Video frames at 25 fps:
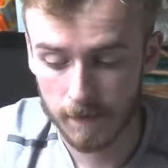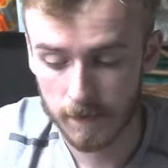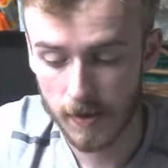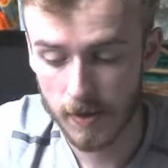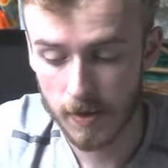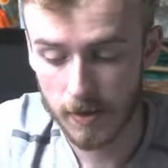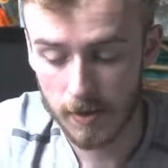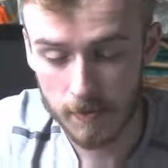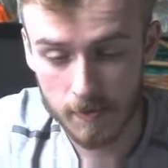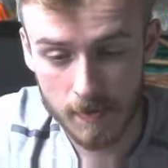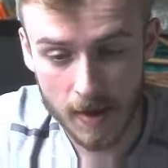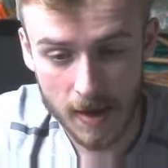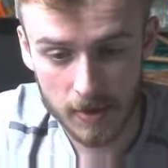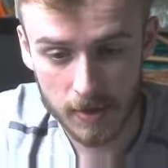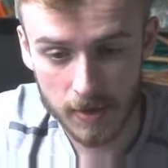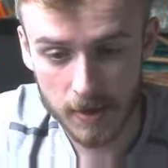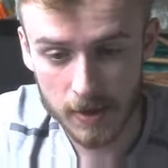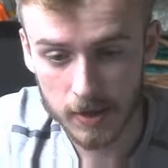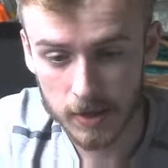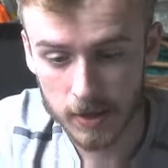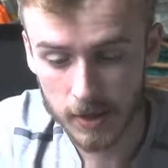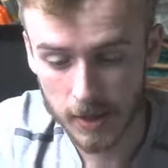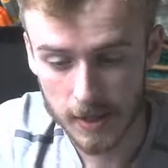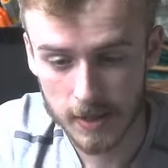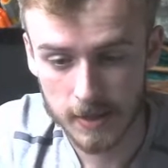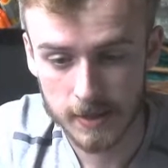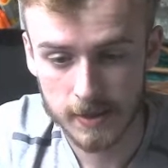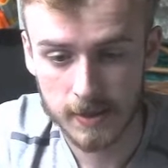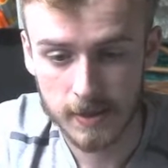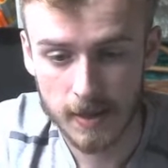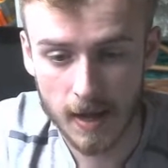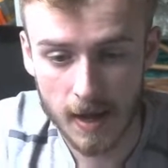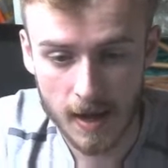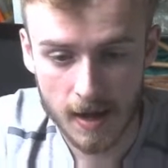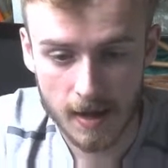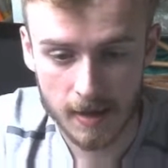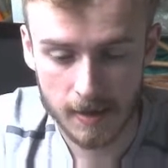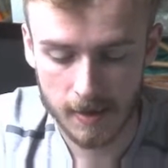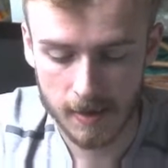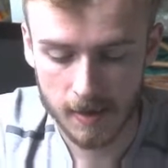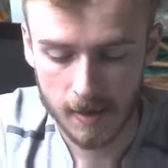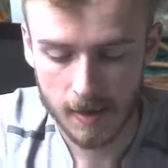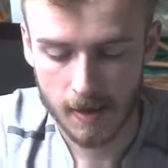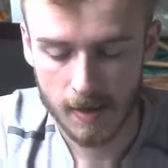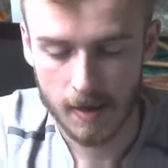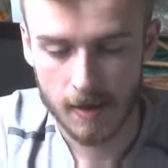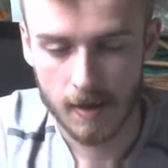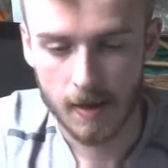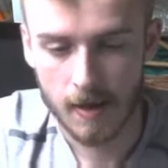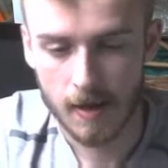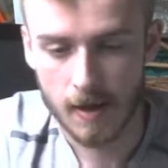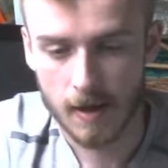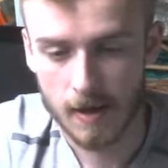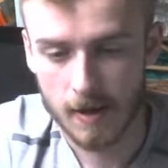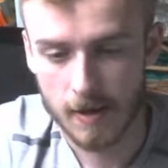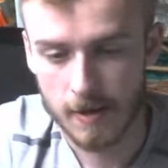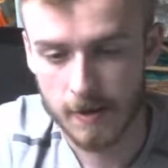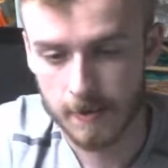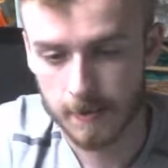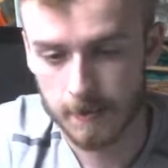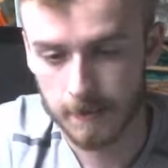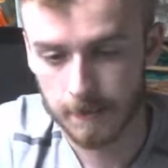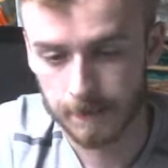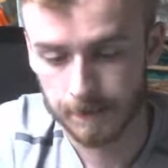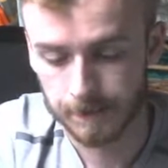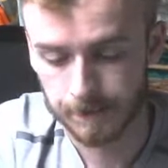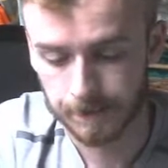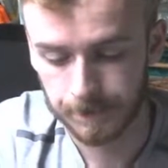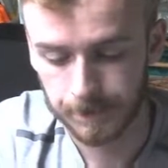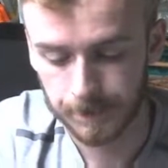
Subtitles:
this message is not, doesn't